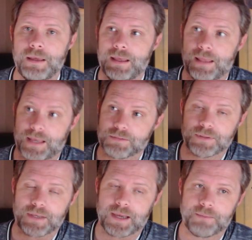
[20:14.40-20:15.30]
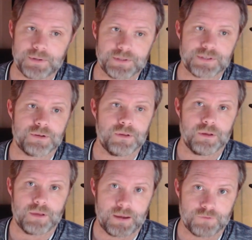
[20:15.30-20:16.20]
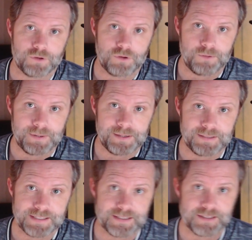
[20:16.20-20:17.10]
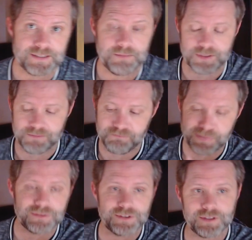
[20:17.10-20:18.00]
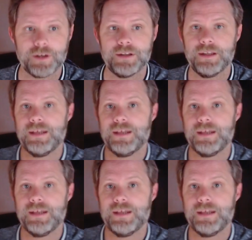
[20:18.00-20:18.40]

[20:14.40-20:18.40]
That's what the happiness after codependency system is built on.